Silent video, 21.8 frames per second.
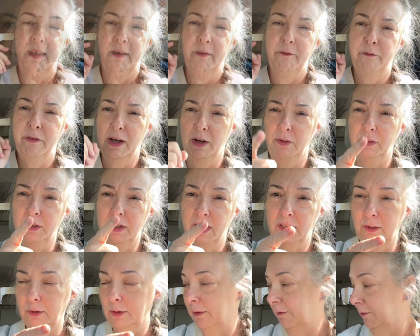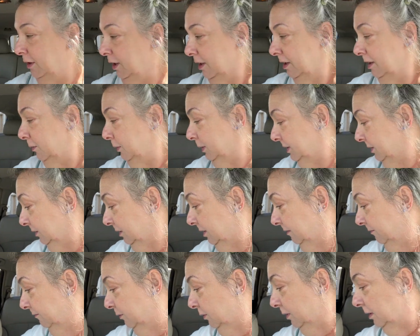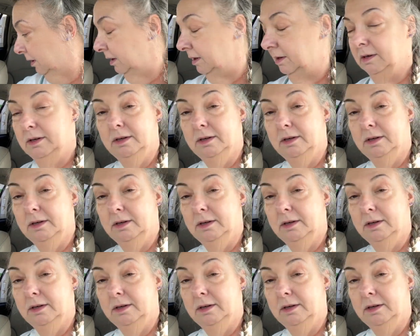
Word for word: Found the color of yarn I was looking for.